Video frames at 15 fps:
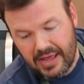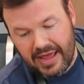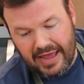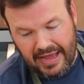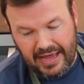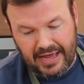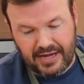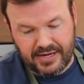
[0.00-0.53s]

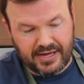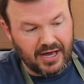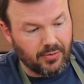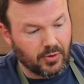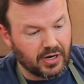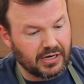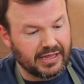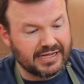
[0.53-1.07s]
and
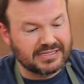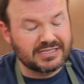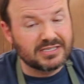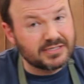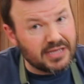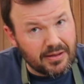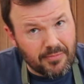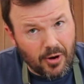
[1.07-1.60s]
we're gonna let it
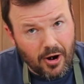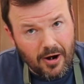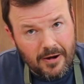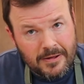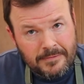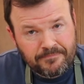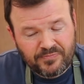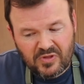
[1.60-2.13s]

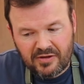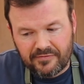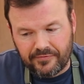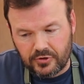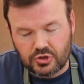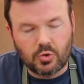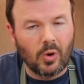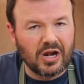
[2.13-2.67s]
simmer
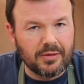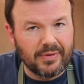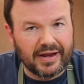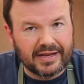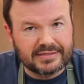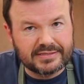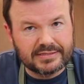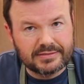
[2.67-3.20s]
for 20
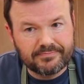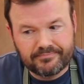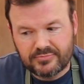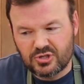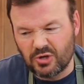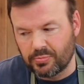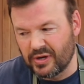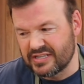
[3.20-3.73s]
minutes.
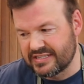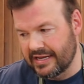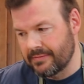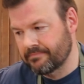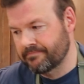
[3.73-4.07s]
Super easy.